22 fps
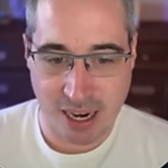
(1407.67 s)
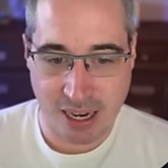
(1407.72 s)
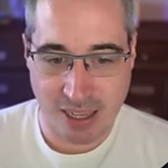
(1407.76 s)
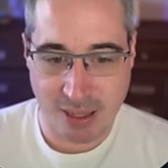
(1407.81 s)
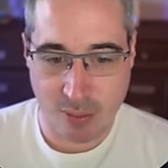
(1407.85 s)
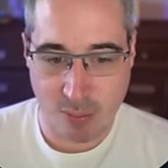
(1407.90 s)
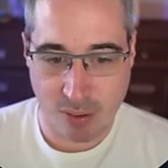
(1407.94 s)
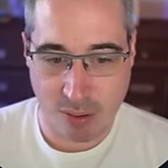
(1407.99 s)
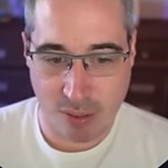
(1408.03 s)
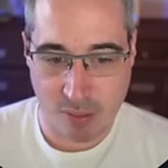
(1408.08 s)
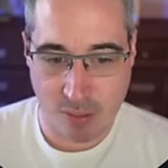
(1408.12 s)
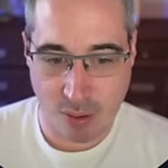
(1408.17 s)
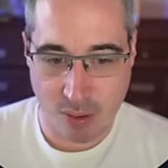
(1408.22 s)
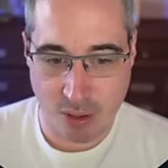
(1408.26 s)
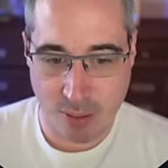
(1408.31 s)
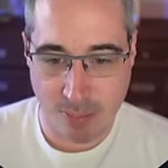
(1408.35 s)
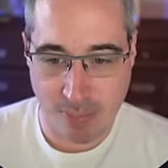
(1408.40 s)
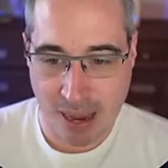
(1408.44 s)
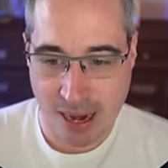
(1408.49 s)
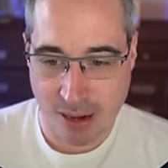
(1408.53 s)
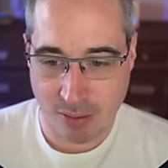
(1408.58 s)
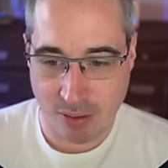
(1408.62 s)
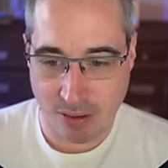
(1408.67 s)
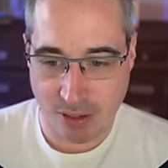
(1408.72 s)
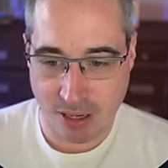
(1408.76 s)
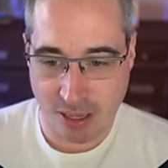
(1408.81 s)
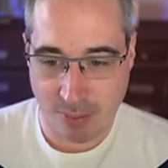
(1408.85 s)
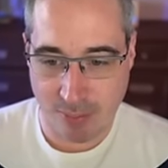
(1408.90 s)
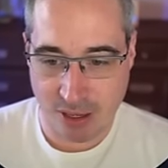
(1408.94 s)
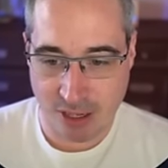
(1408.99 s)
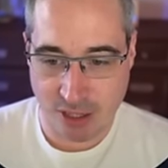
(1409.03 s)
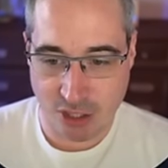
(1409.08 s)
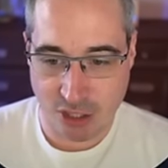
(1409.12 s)
And then we'll throw the
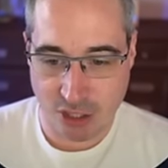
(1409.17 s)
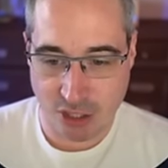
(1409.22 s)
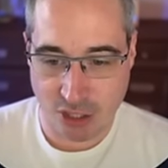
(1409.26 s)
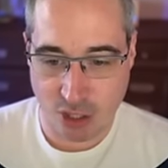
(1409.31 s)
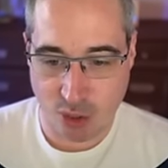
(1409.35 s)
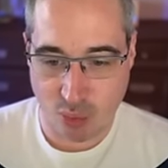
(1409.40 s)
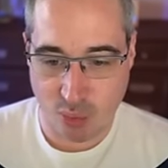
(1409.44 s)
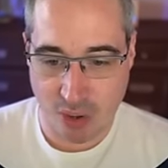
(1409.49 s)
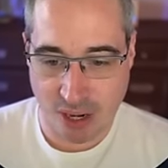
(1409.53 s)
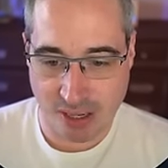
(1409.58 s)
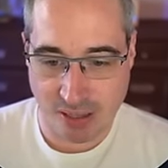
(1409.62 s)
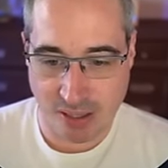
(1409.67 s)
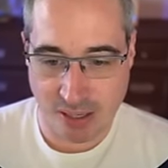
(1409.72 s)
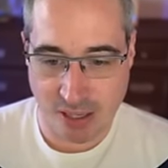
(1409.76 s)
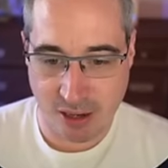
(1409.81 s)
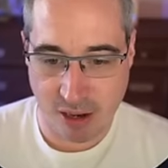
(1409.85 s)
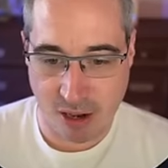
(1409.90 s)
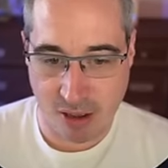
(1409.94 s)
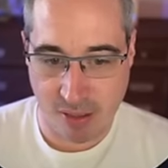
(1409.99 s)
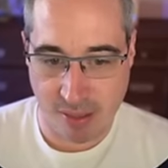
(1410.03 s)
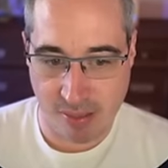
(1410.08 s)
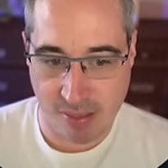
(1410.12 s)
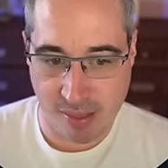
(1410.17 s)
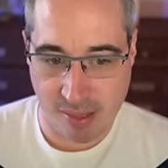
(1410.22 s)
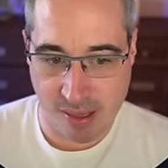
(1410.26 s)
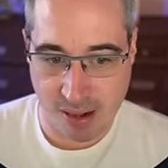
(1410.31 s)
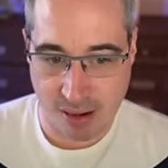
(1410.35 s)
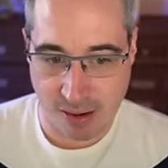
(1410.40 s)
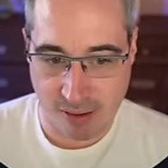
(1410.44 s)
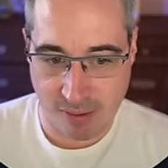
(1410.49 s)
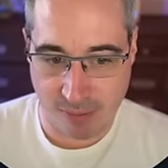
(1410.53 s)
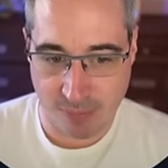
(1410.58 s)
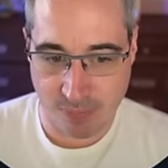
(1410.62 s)
background image directly on
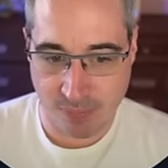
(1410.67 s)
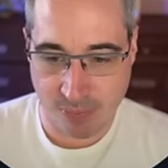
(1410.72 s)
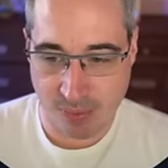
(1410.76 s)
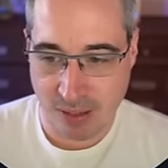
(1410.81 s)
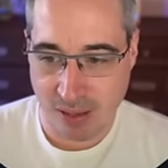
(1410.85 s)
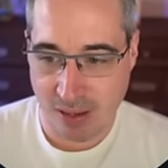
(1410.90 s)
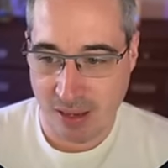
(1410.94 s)
there.